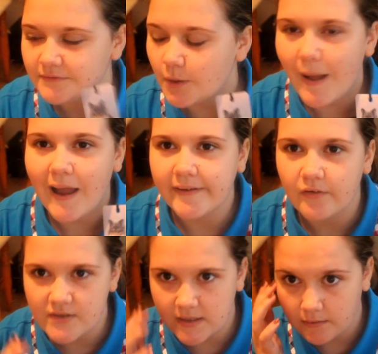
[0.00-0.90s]
Not mine
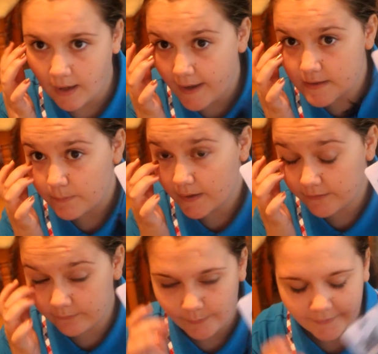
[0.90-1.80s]
obviously, I had to buy
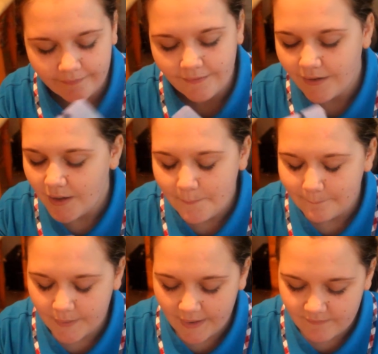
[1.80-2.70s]
another one,
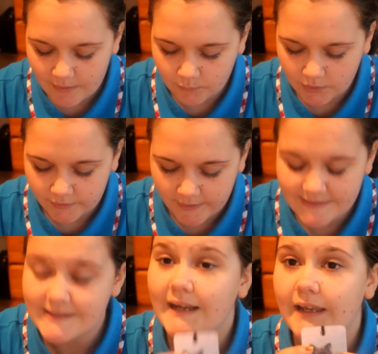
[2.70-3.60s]
but I found one
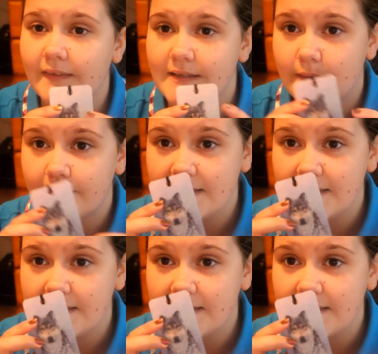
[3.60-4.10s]
exactly the same.